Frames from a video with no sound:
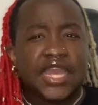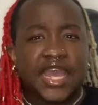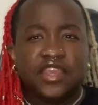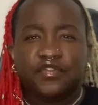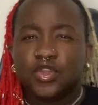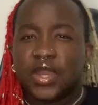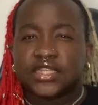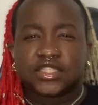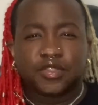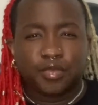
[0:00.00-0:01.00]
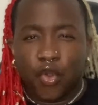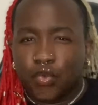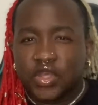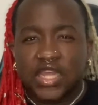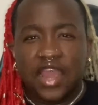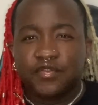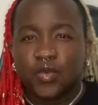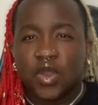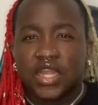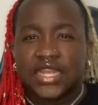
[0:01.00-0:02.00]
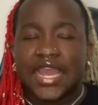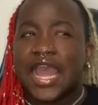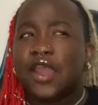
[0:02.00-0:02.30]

yeah, even though I spoke with everyone, like,